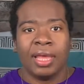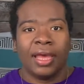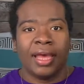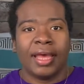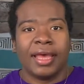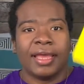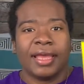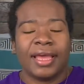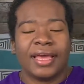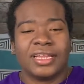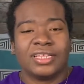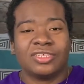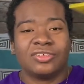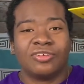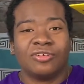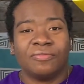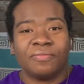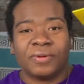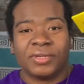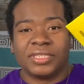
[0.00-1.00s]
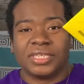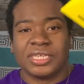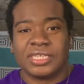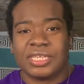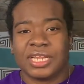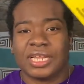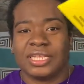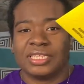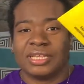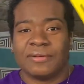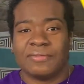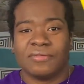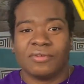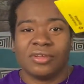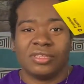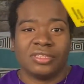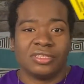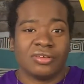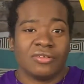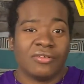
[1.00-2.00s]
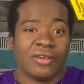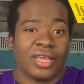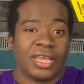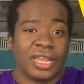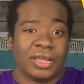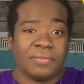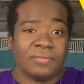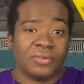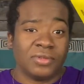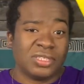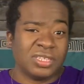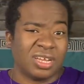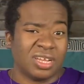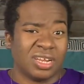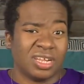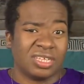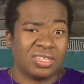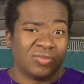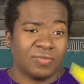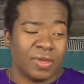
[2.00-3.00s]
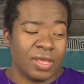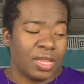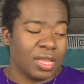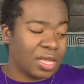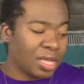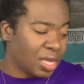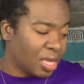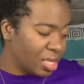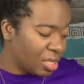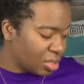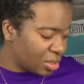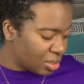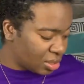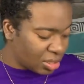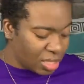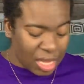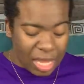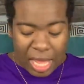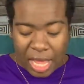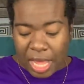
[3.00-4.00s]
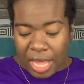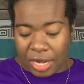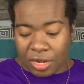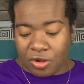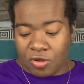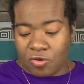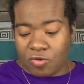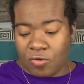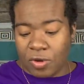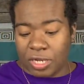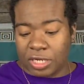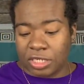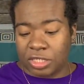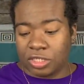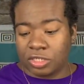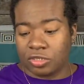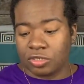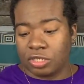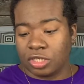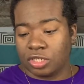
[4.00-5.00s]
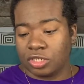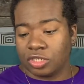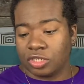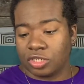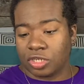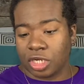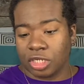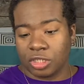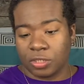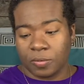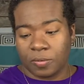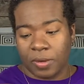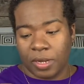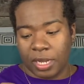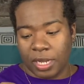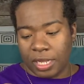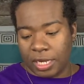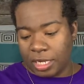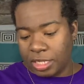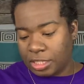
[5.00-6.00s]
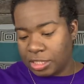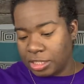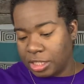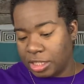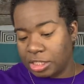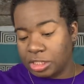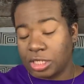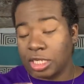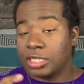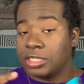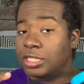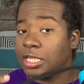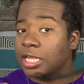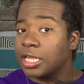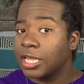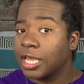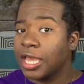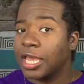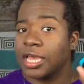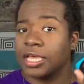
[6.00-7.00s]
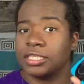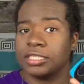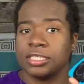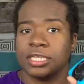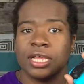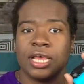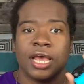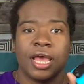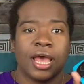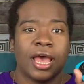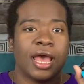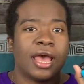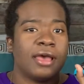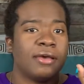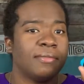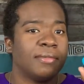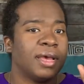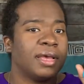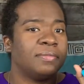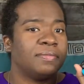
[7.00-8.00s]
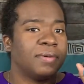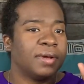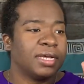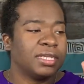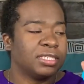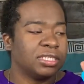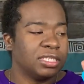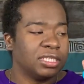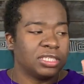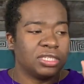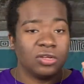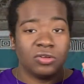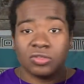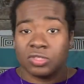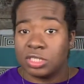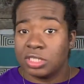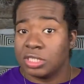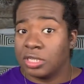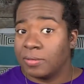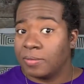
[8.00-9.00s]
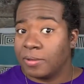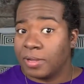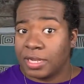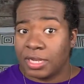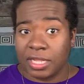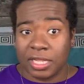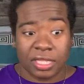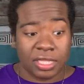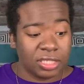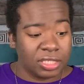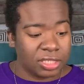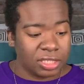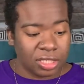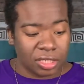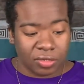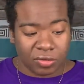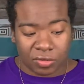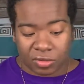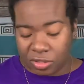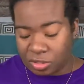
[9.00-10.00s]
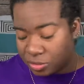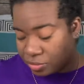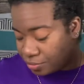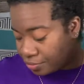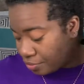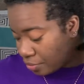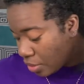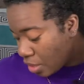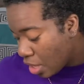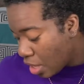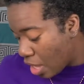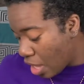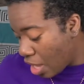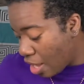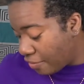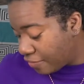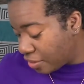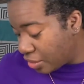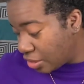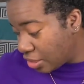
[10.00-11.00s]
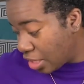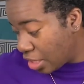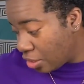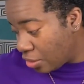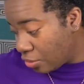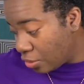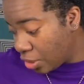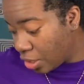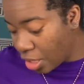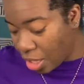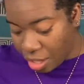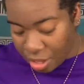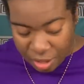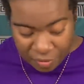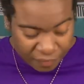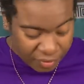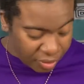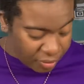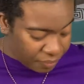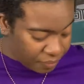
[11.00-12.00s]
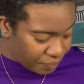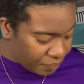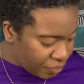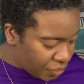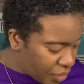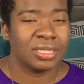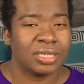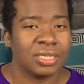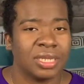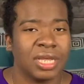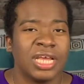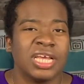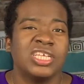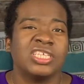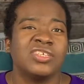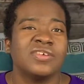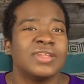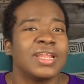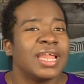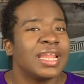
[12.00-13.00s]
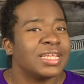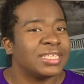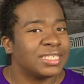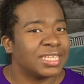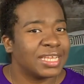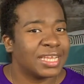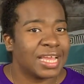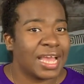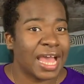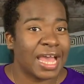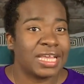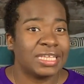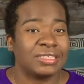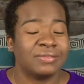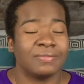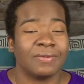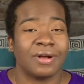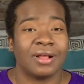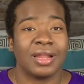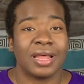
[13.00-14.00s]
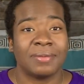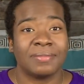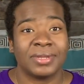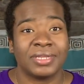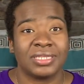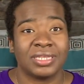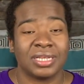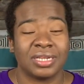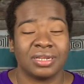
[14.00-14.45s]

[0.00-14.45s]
I got the screen protector that I'm going to go ahead and put on as well, because I don't want the screen to scratch up or anything, just in case I might pass this down to someone else, you know, so I have to take good care of it. So that is it, guys. Small Amazon